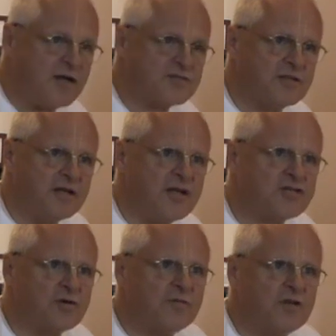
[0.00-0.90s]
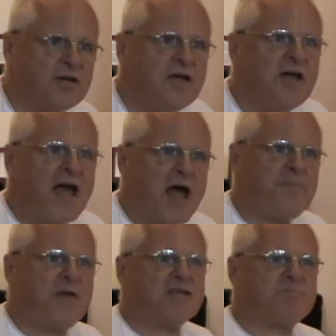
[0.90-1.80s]
as a nation of the
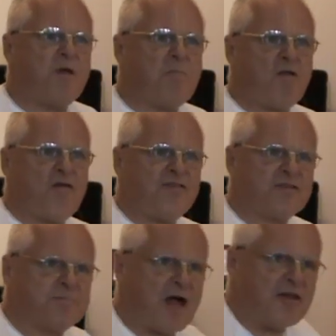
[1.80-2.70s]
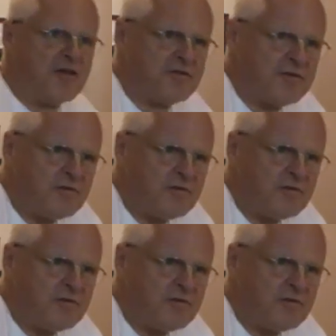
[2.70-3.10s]
happiest people on this planet.